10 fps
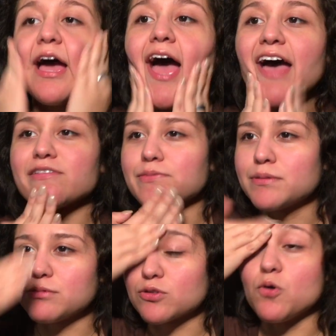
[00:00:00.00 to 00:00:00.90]
I have some
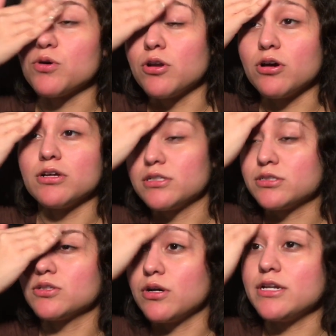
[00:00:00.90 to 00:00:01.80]
pimples going on,
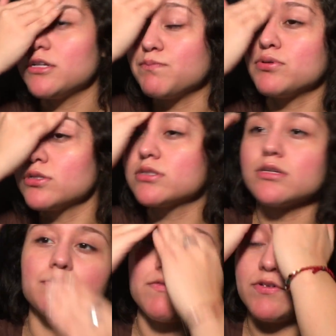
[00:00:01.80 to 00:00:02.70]
so I need to put
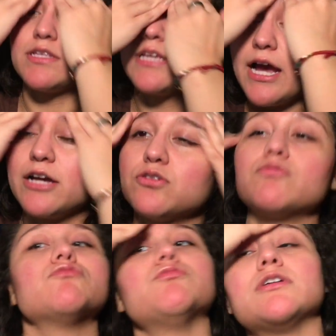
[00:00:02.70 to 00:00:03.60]
some of this
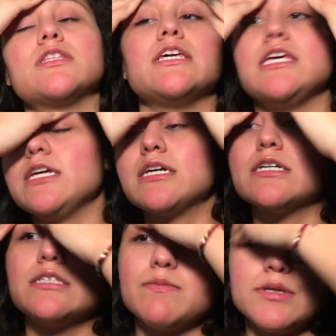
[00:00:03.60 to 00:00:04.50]
hydro thingy
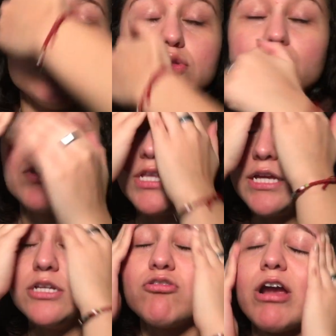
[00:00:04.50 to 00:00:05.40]
because I've been using
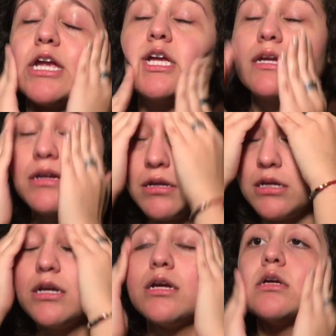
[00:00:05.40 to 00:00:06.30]
really drying
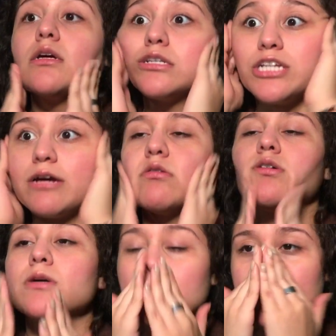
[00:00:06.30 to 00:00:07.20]
gel.
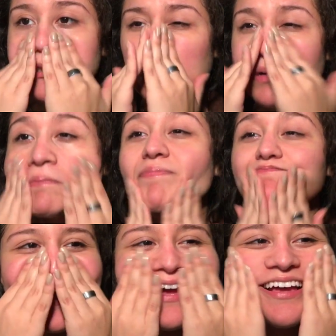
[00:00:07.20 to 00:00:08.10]

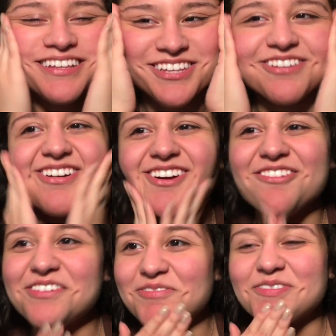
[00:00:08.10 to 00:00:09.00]
So I'm gonna go
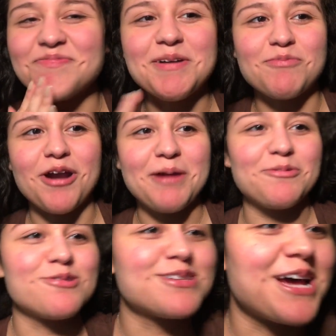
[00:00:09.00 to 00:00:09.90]
in with my
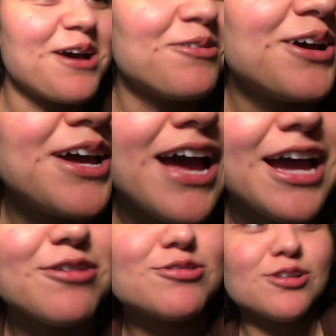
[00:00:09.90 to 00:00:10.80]
primers now. I
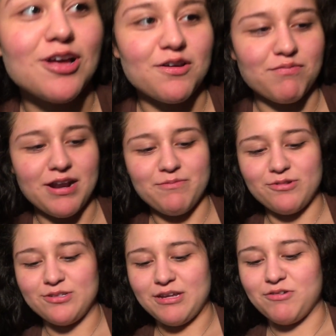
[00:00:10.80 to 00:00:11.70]
use a lot of
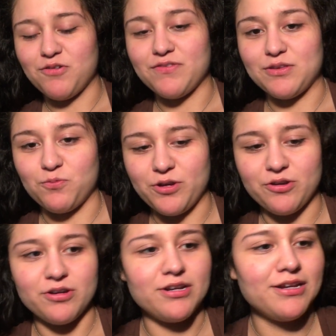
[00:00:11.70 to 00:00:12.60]
primers. I don't know if that's weird.